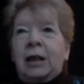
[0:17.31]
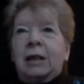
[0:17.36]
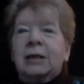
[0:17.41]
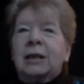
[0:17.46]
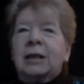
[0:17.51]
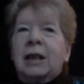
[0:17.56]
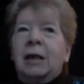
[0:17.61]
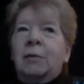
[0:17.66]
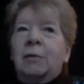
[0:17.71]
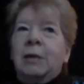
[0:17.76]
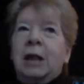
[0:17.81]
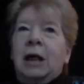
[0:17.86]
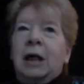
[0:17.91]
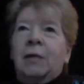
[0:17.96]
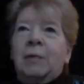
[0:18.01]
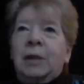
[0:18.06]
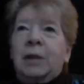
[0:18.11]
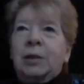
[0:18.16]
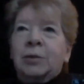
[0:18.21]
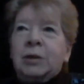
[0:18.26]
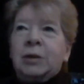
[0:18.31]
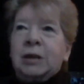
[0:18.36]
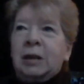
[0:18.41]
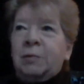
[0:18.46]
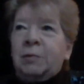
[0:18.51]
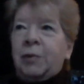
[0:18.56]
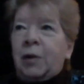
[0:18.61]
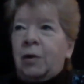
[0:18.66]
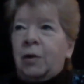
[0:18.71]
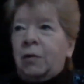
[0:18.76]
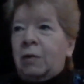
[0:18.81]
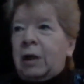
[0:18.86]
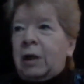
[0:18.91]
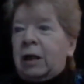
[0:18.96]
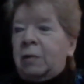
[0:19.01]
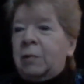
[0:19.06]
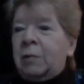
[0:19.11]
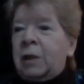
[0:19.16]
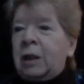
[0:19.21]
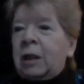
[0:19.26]
And tonight we have an interesting
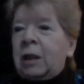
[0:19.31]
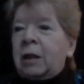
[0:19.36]
program